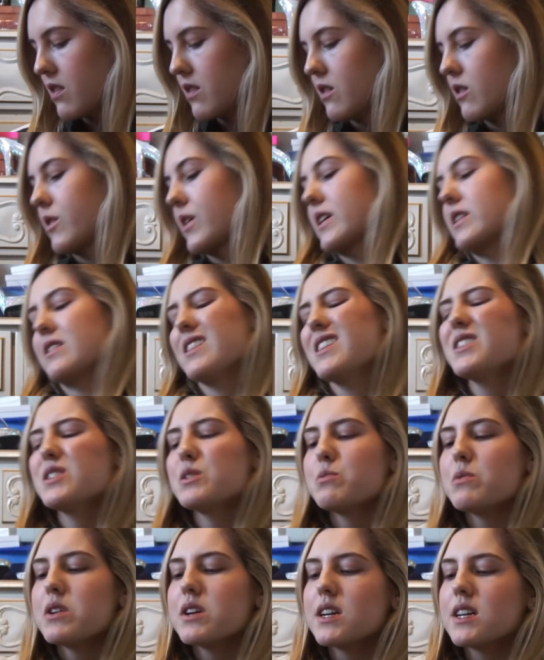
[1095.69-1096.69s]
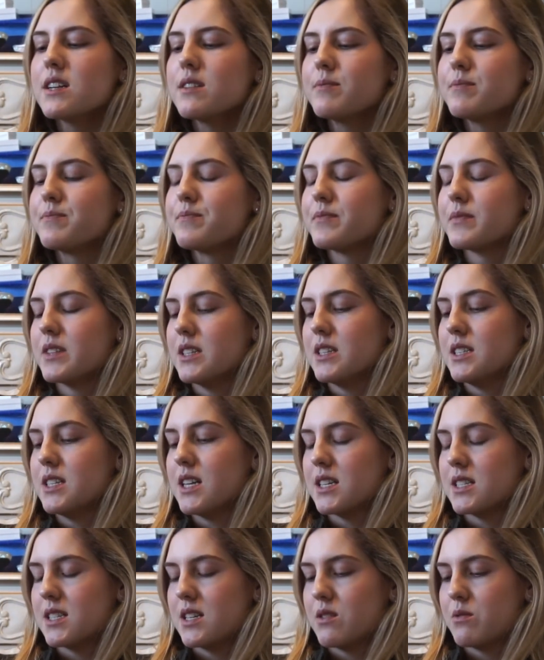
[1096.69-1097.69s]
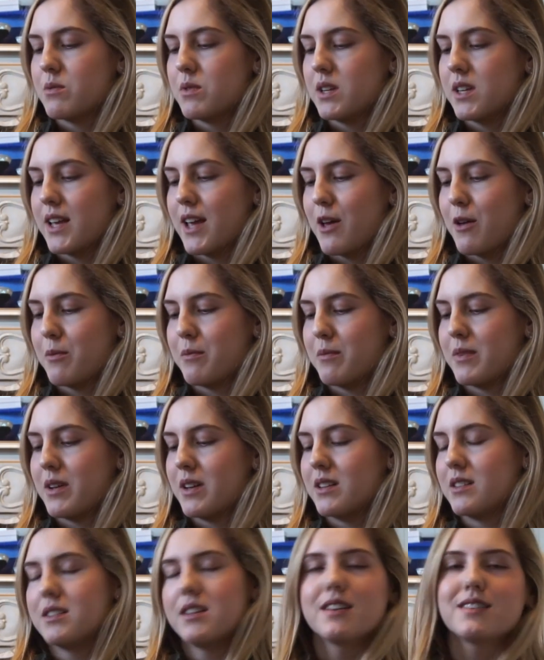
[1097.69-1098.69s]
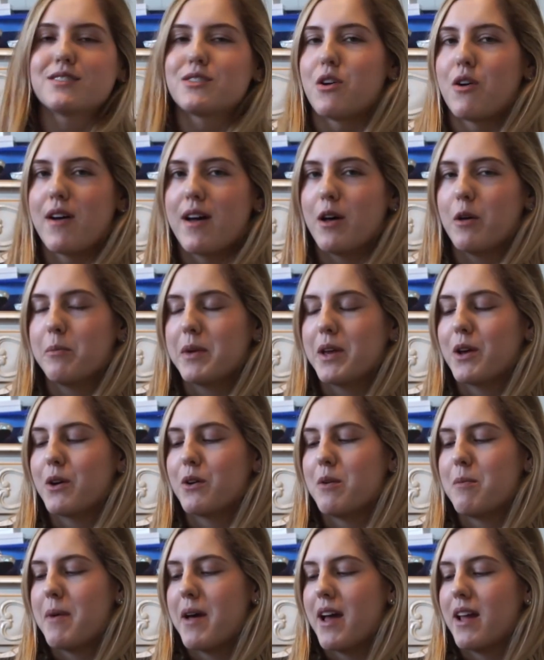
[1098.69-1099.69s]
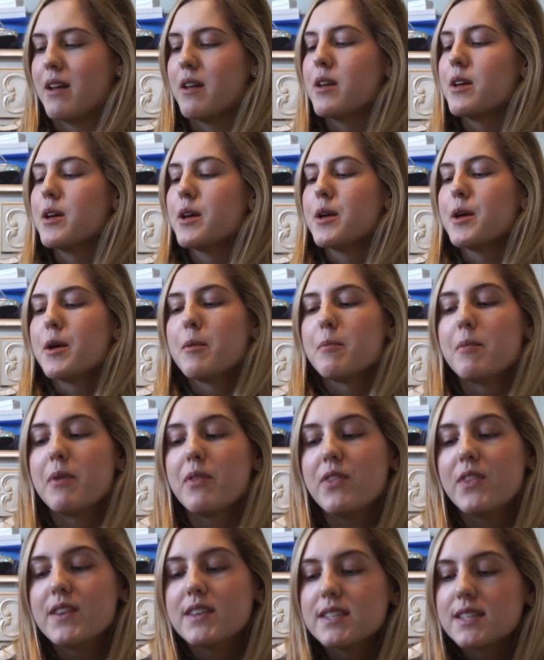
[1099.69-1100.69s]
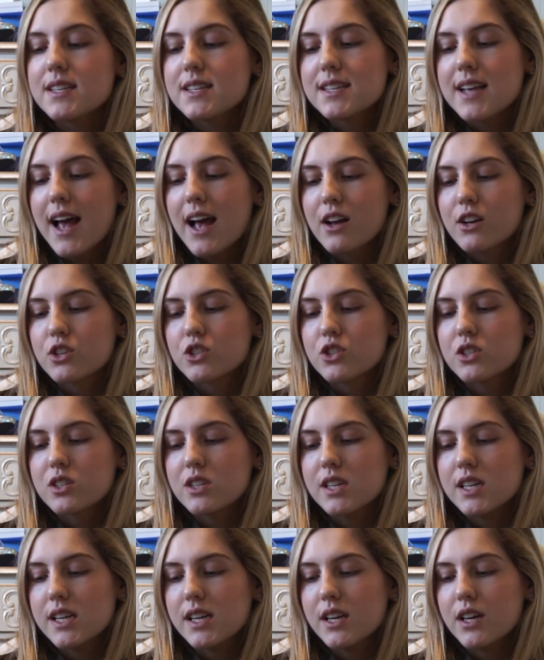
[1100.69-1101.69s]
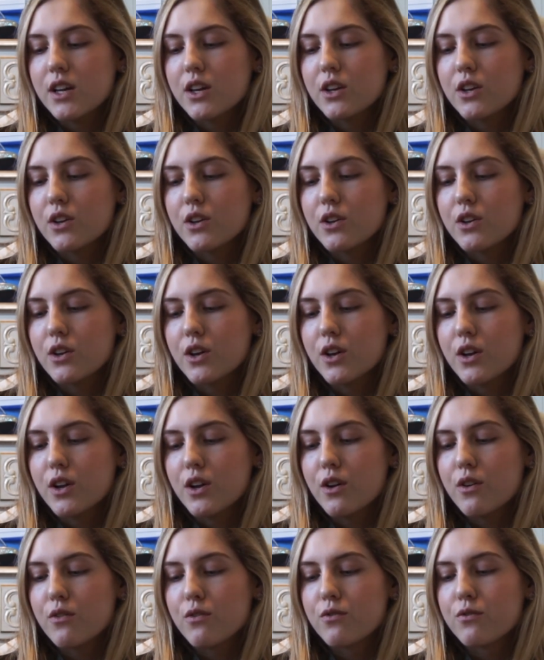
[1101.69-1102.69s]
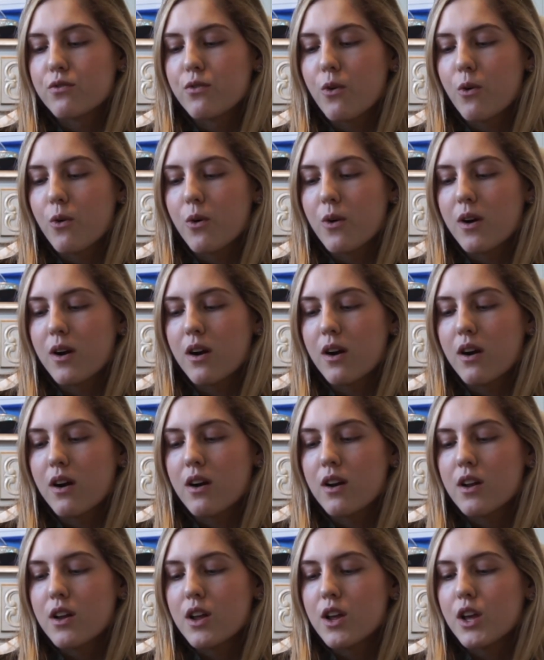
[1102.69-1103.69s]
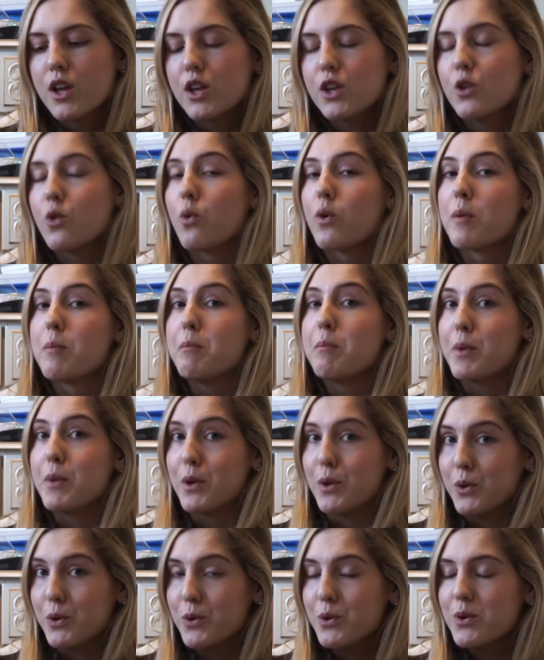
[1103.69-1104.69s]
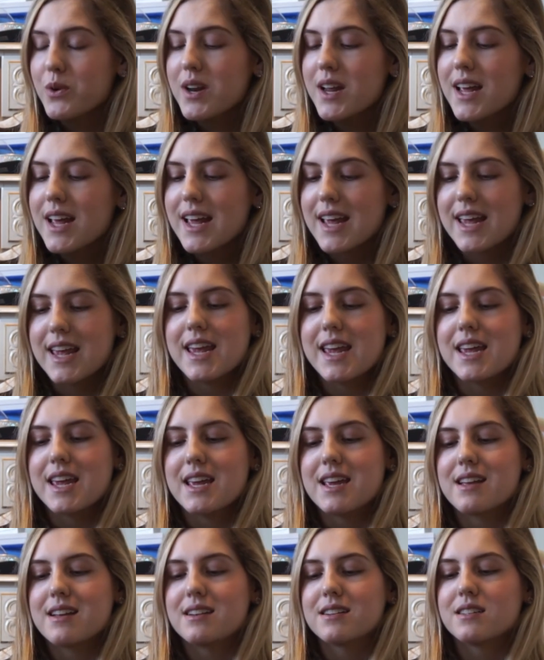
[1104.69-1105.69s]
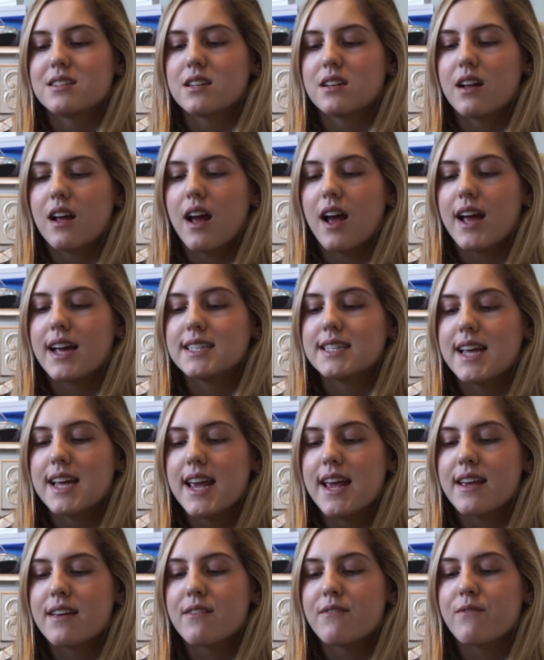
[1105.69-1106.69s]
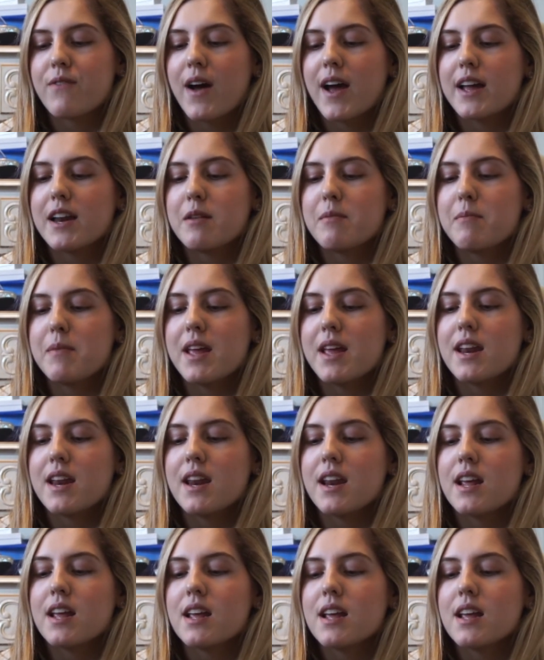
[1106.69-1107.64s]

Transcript: Okay, this one doesn't really help, it does not help me go to bed, but this is actually good for your mood, and I take vitamin